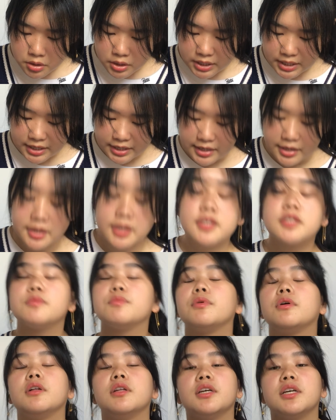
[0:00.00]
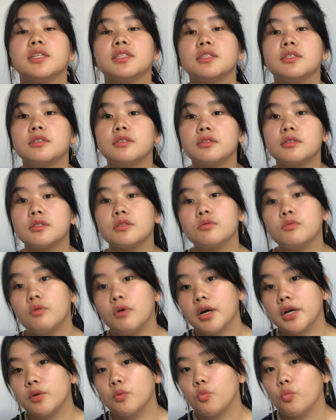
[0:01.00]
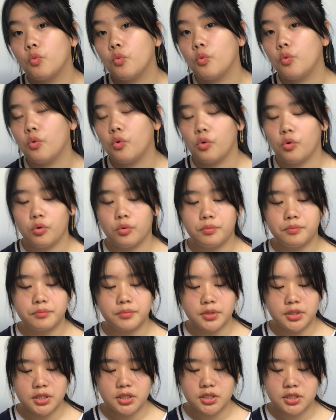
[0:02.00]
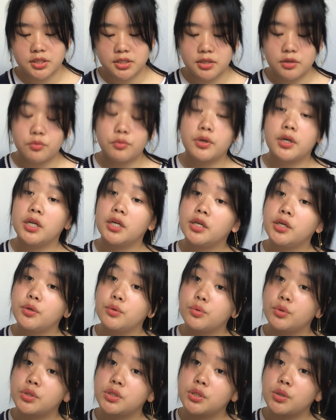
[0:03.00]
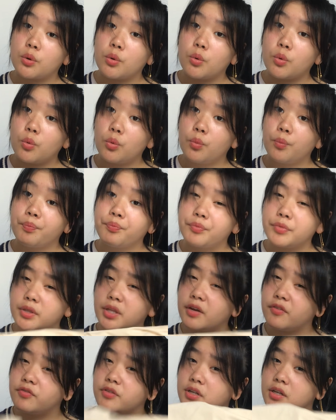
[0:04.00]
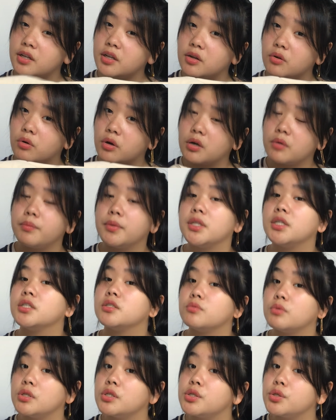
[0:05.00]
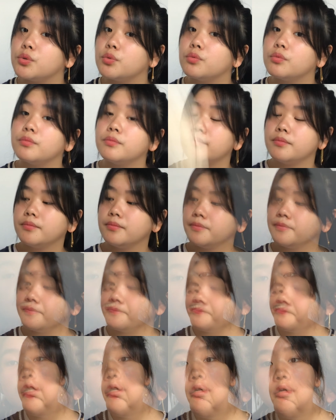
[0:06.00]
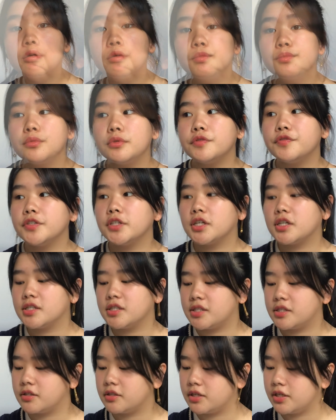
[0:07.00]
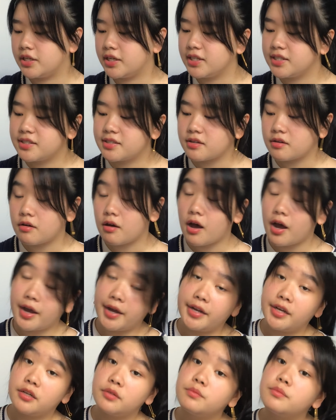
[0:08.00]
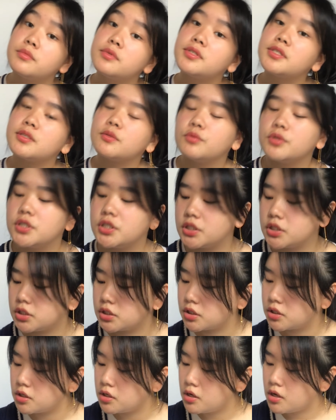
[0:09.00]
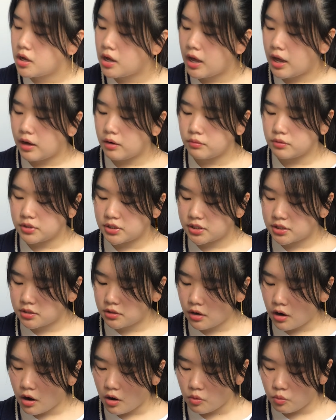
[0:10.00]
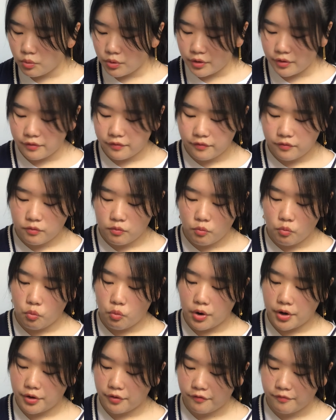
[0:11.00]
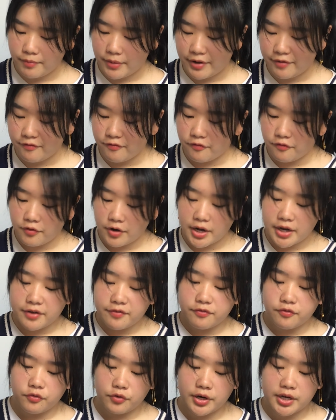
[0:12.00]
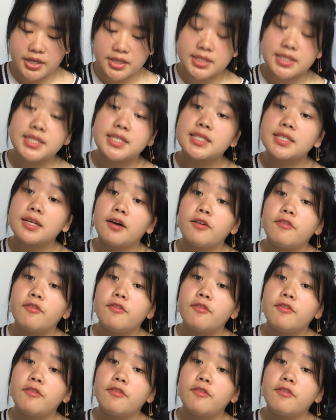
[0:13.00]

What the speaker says: Yeah, it's polyester, so it's quite warm, but it's still really cute. So definitely recommend this one too. So moving on to the YESSTYLE items, which I will start with one of my favorites